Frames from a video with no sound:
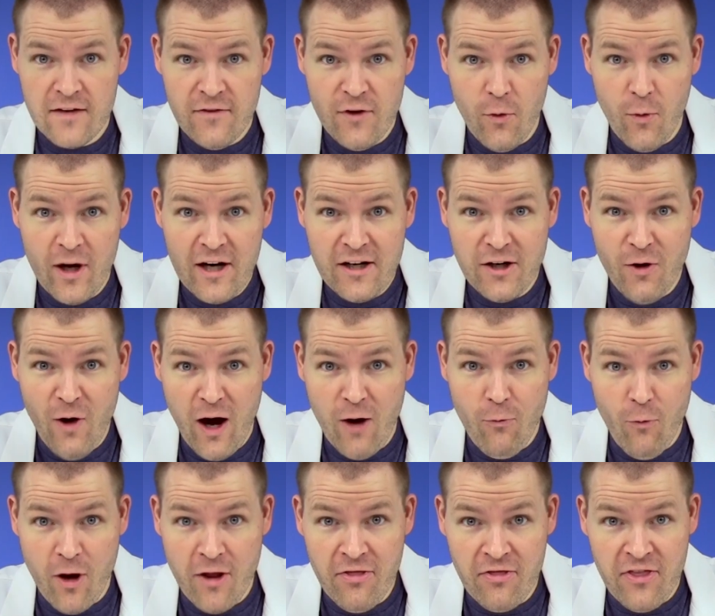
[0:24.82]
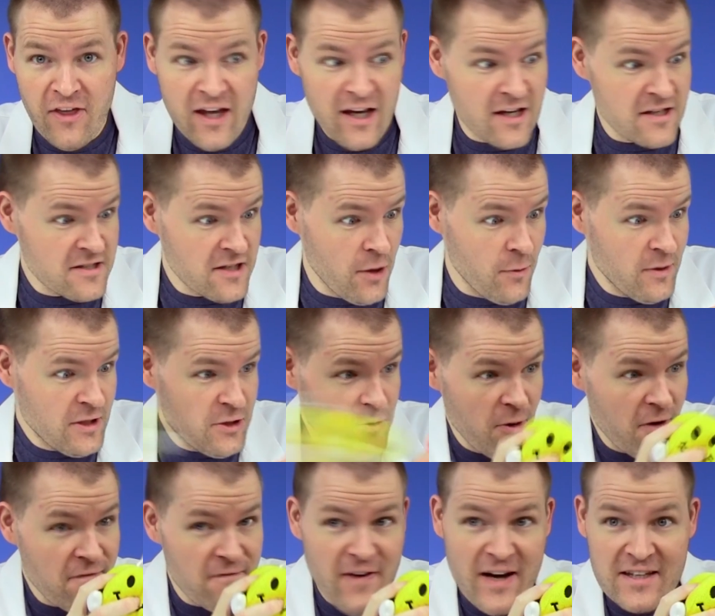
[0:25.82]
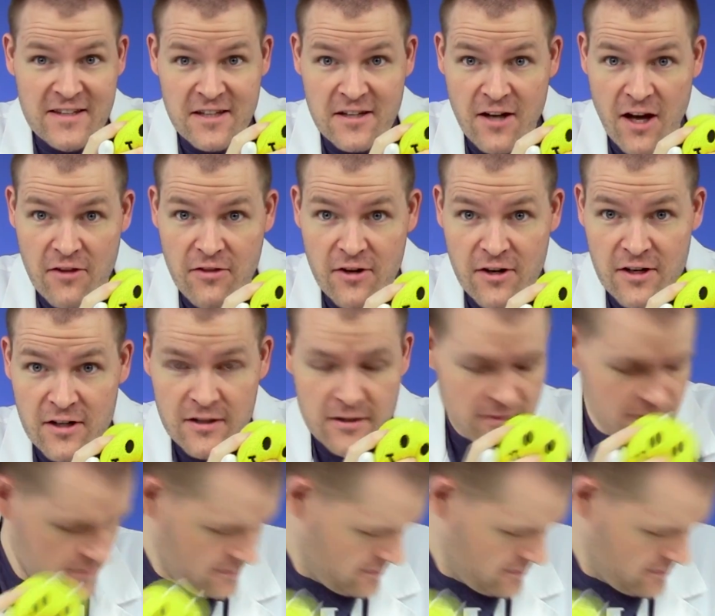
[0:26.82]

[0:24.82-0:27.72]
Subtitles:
If you want to know how one thing is going to affect another,